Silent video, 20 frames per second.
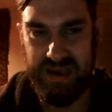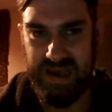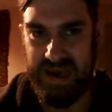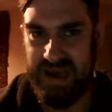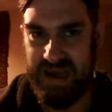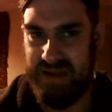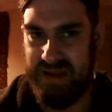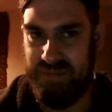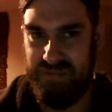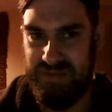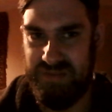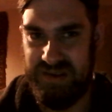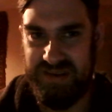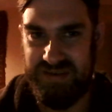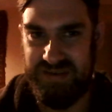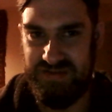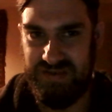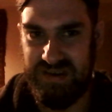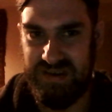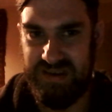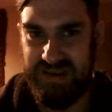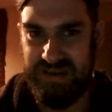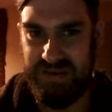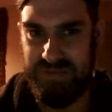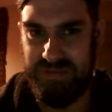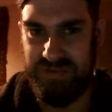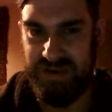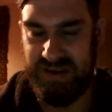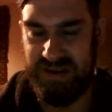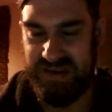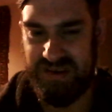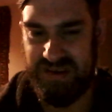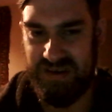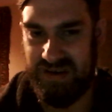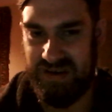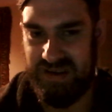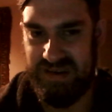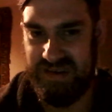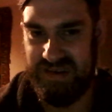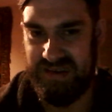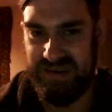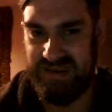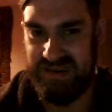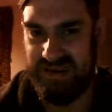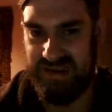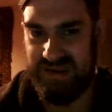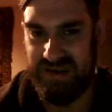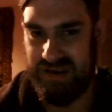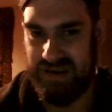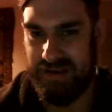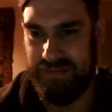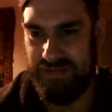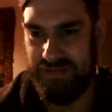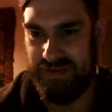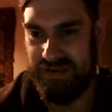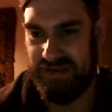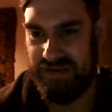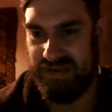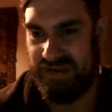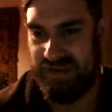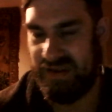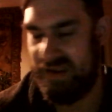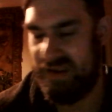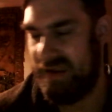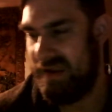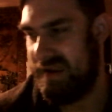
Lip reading: and mistreated by Titus and others,